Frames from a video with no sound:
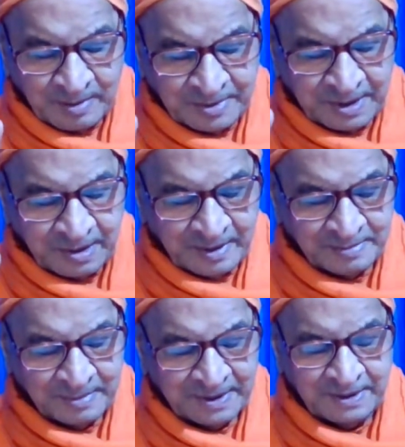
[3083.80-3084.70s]
being of the
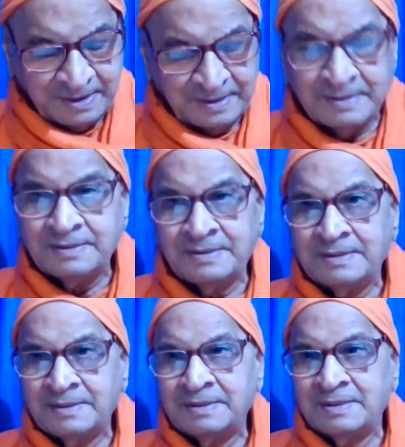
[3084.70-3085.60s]
Divine Mother.
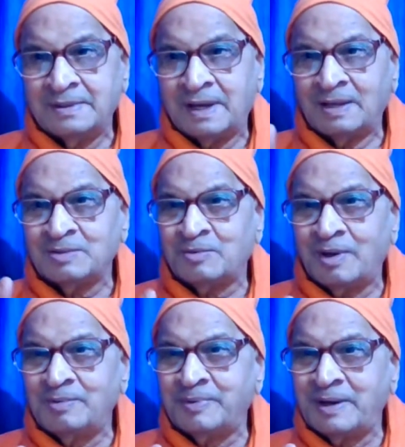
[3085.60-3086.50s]

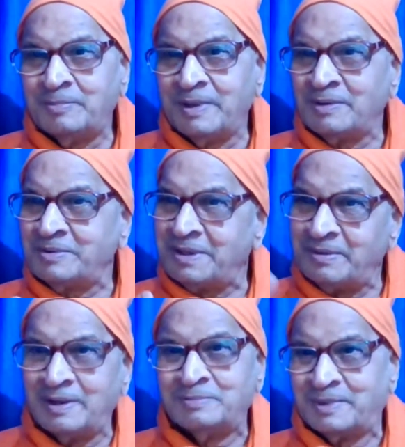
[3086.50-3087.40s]
Unqualified being of
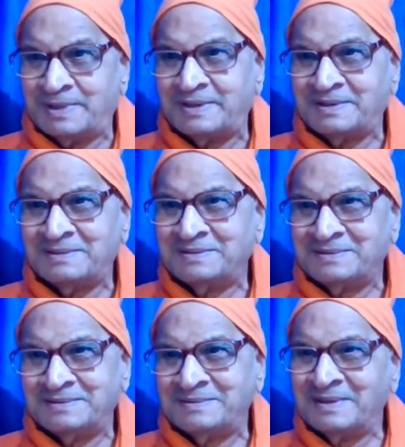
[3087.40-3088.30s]
the Divine Mother.
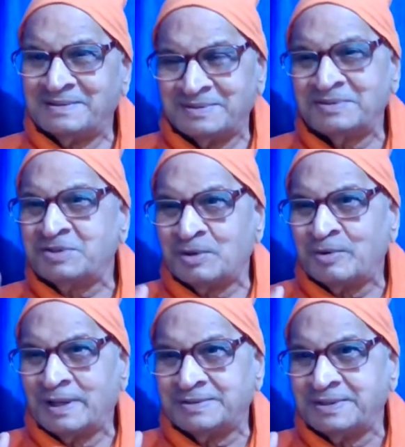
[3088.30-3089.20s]
That is
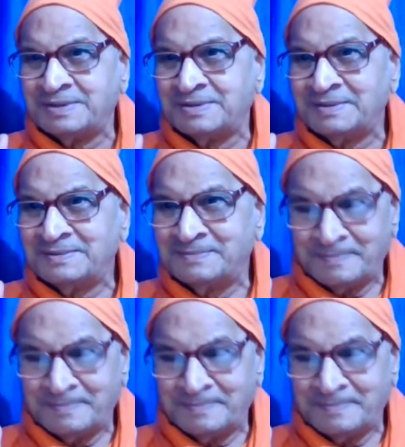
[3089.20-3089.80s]
Trigunatit.